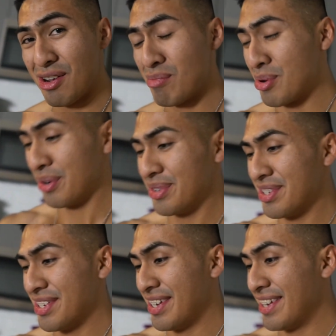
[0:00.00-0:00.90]
low
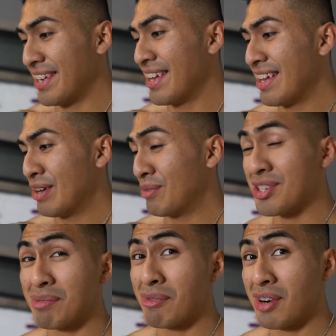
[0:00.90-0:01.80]
protein,
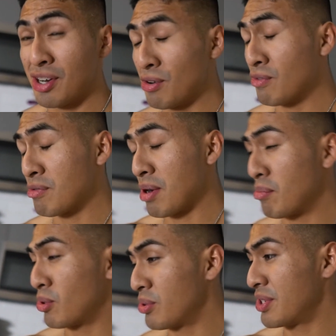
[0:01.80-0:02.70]
which I'm already over my
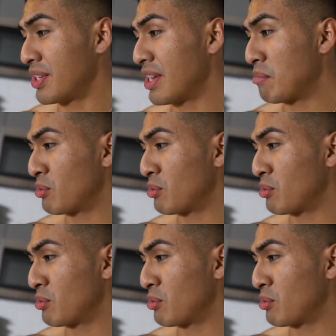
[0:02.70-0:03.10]
protein.